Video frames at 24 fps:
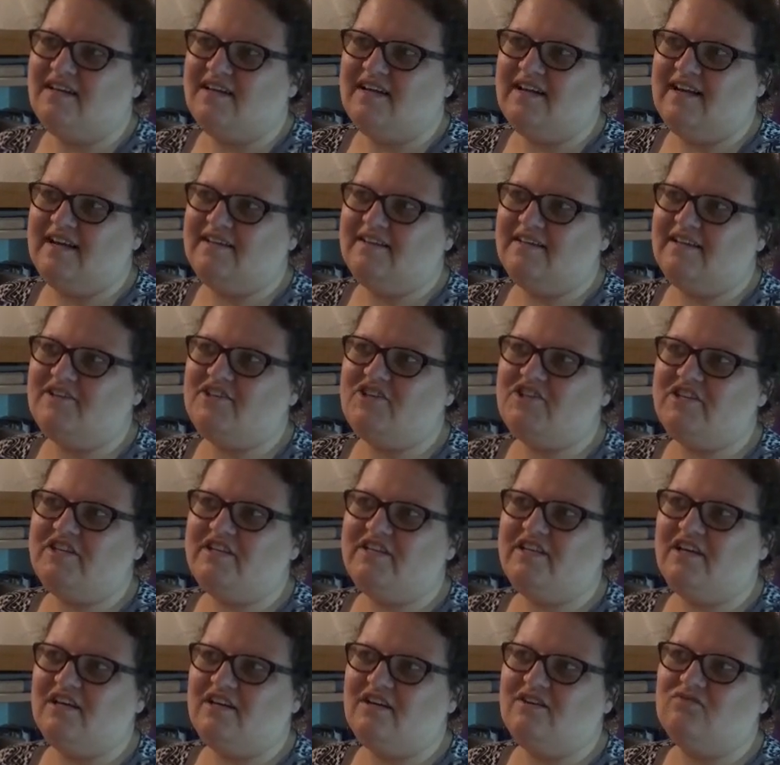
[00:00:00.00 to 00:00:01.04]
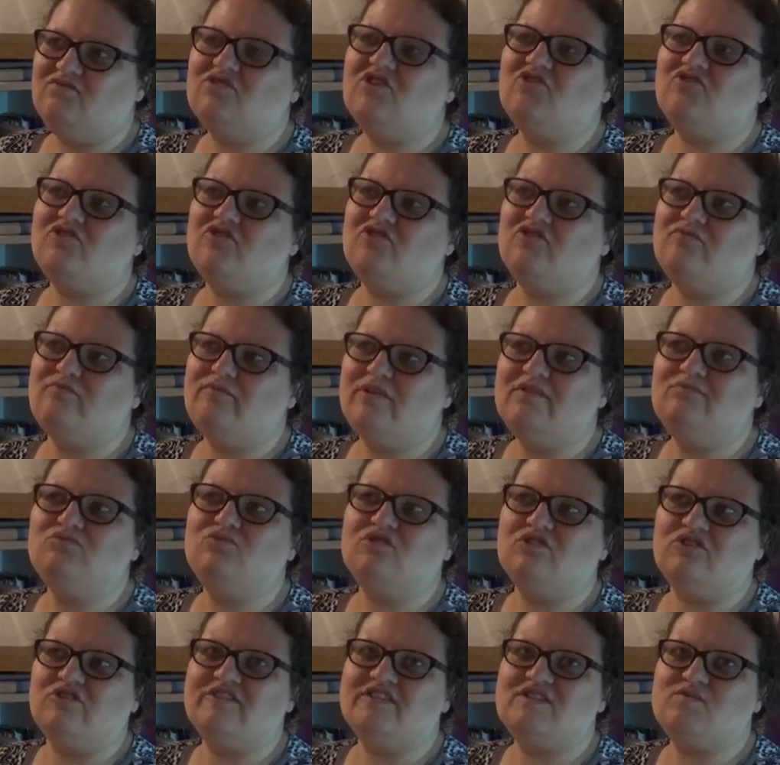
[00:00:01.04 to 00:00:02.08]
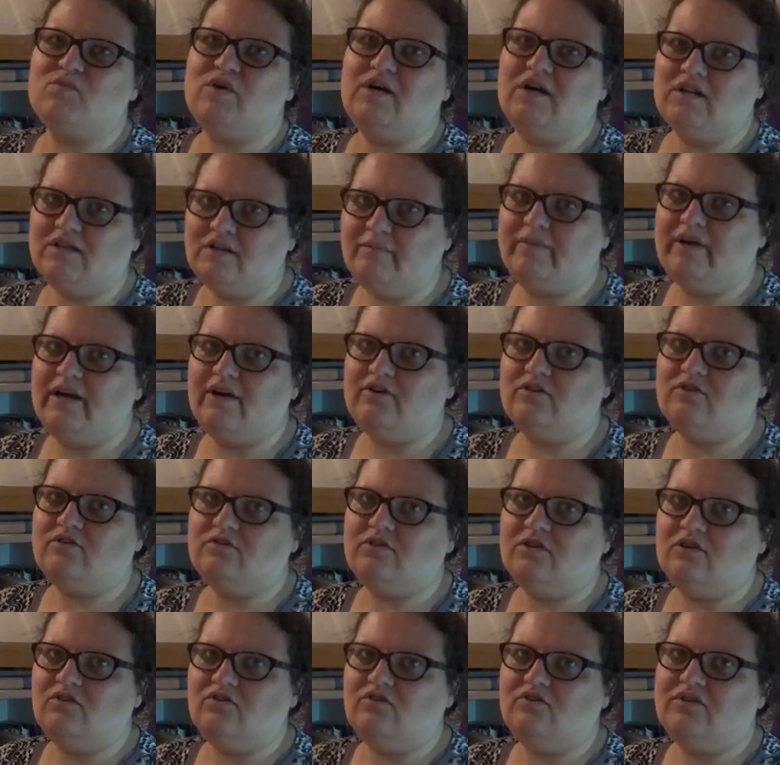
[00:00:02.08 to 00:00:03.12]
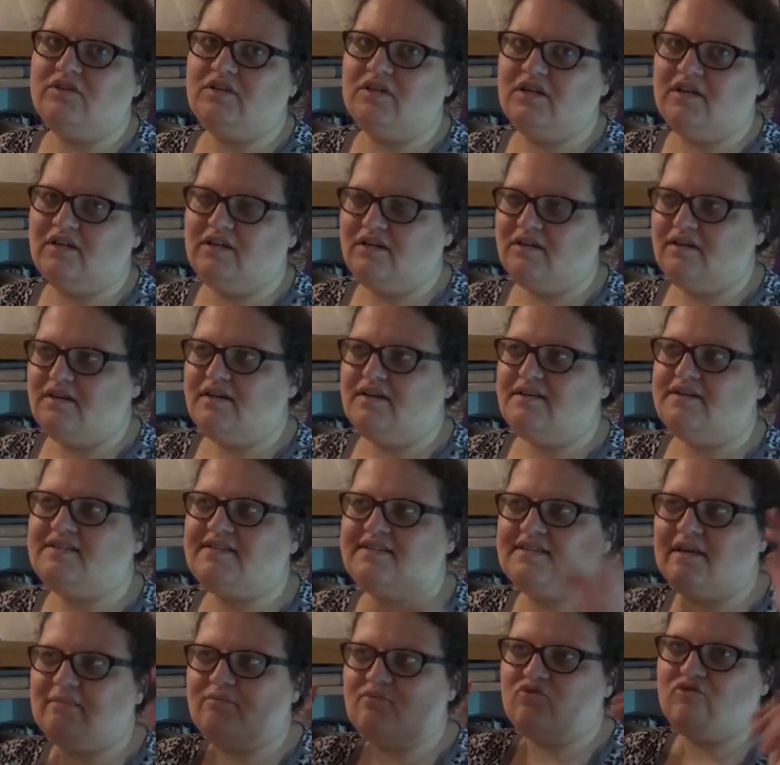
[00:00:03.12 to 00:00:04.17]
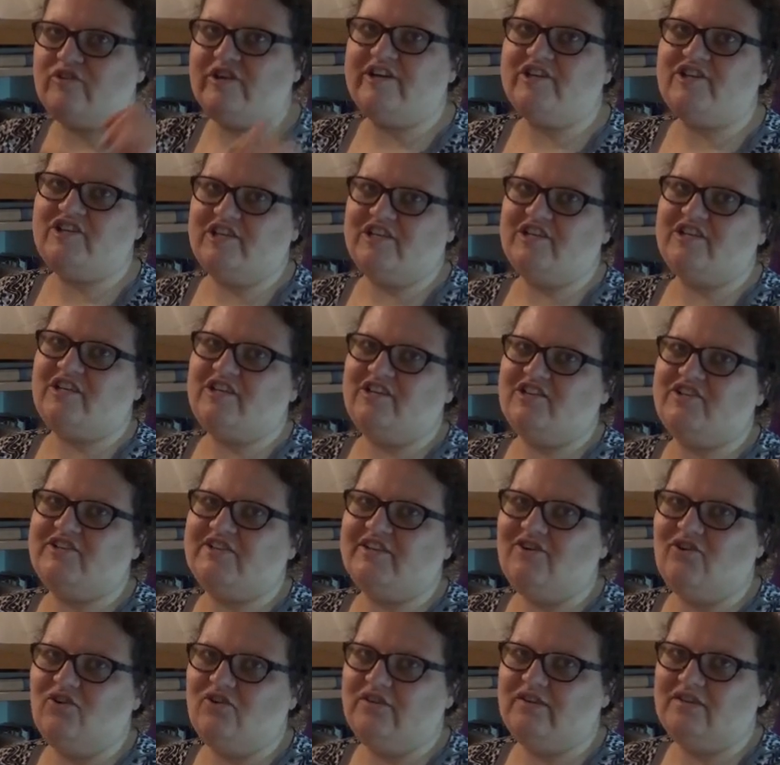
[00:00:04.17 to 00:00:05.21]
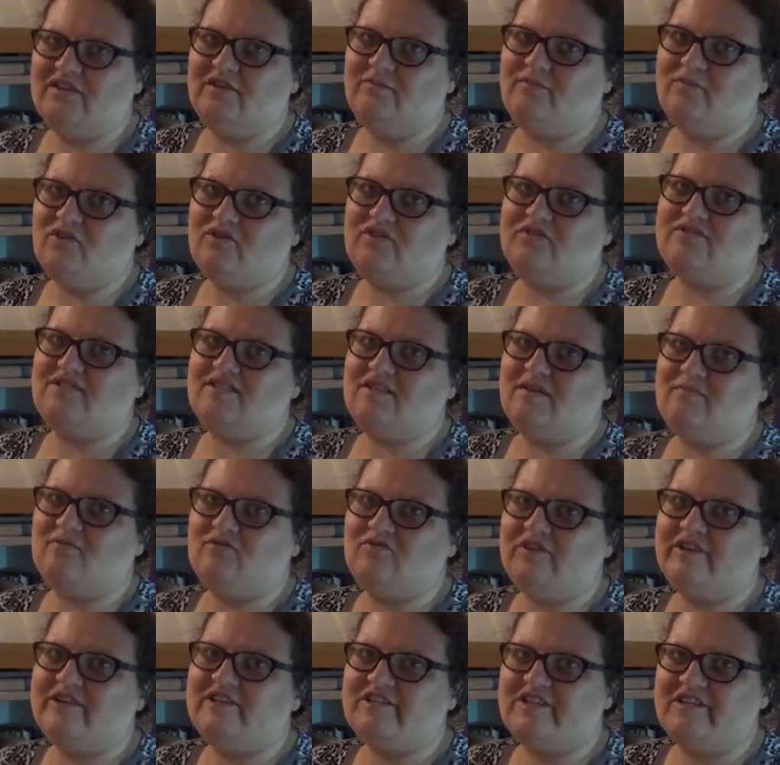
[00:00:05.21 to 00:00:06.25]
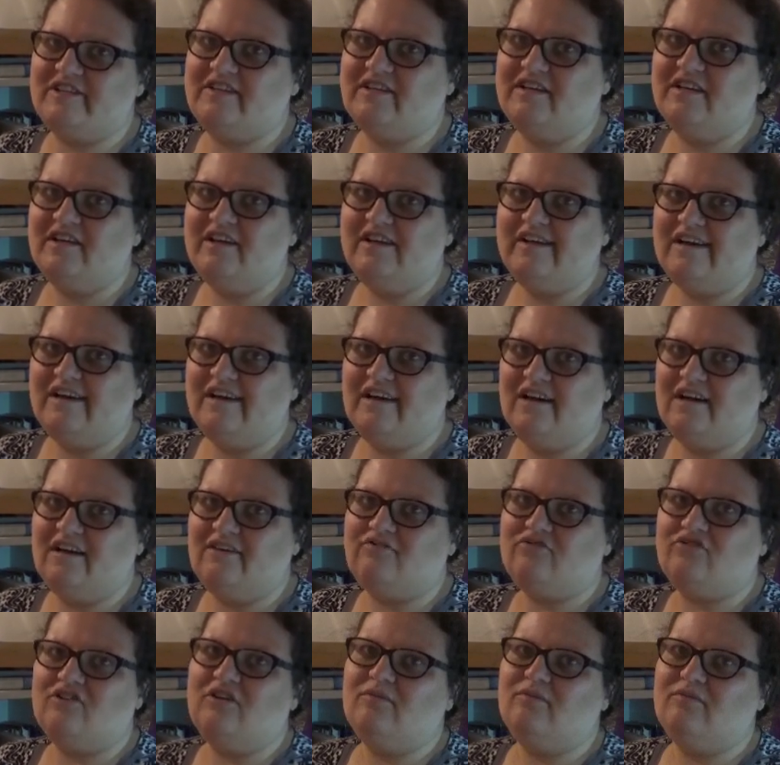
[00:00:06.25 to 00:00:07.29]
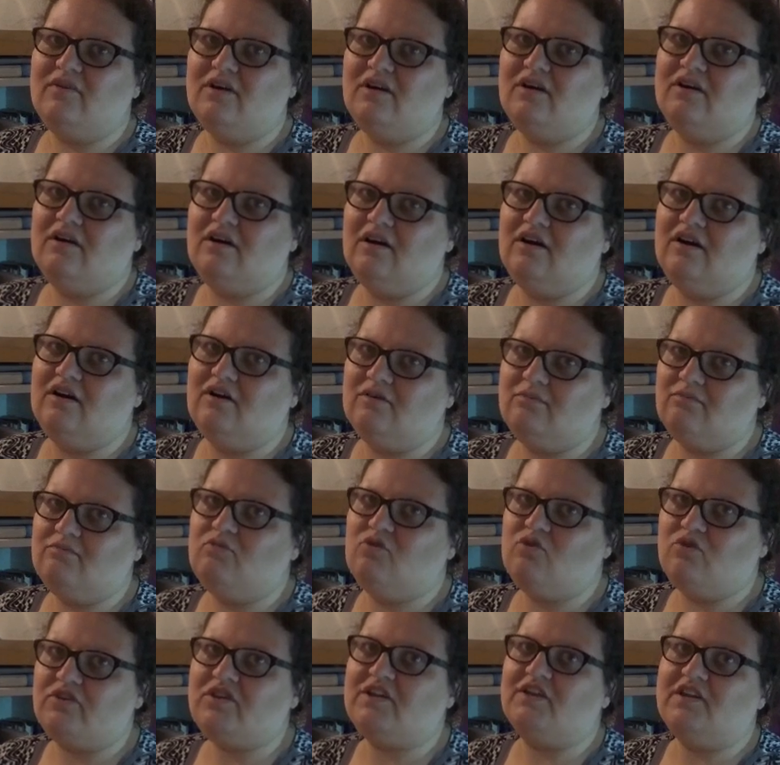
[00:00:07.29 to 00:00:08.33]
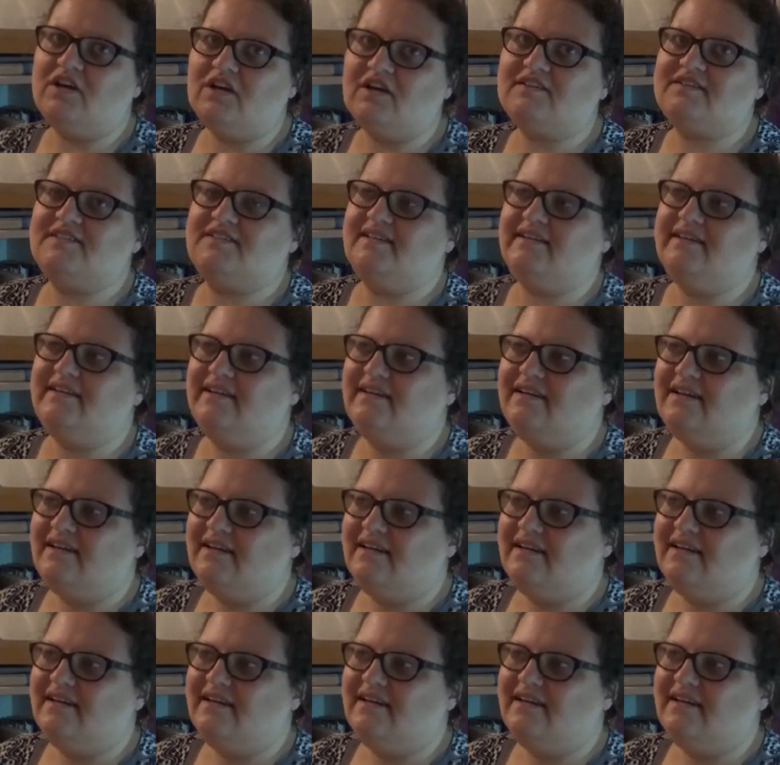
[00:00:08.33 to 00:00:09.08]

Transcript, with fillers: And then she uh, wrote her memoir as well about her own uh, separation, because she called it the Book of Separation, uh, from uh, Orthodoxy.